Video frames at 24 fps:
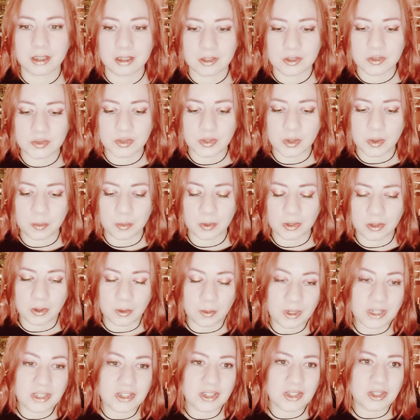So we're
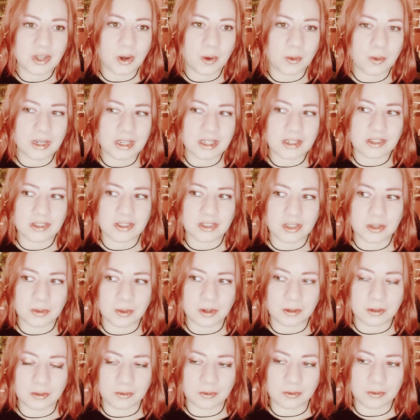going to go into
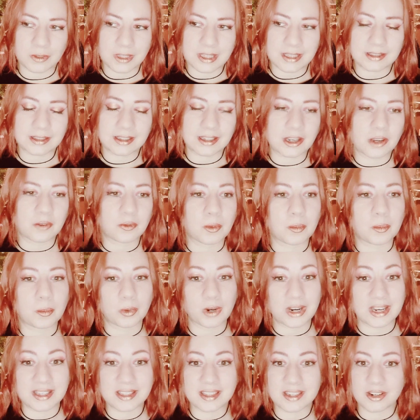a feeling of
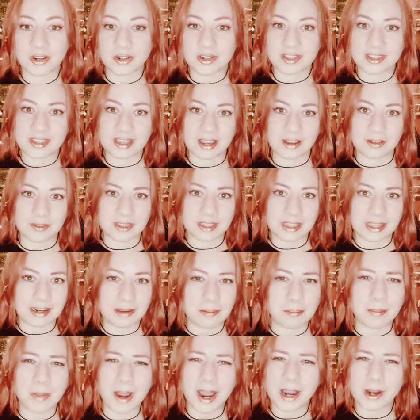embracing ourselves and
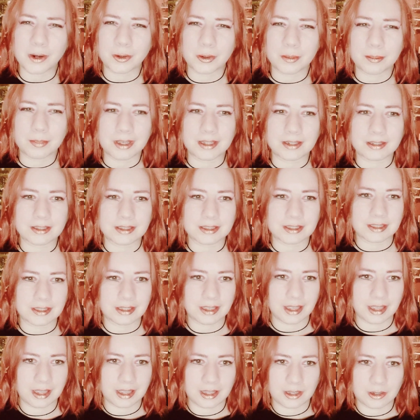empowerment.
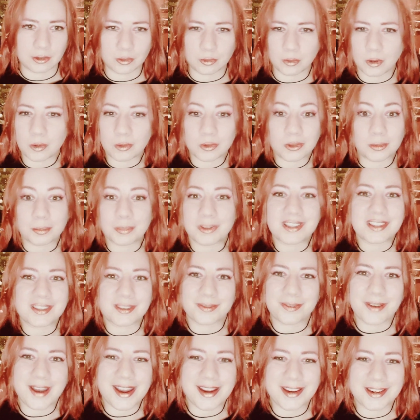Growth plus
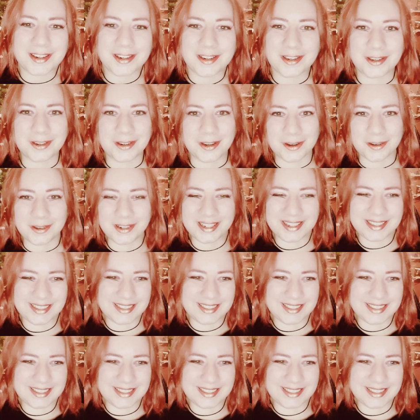fire, you know,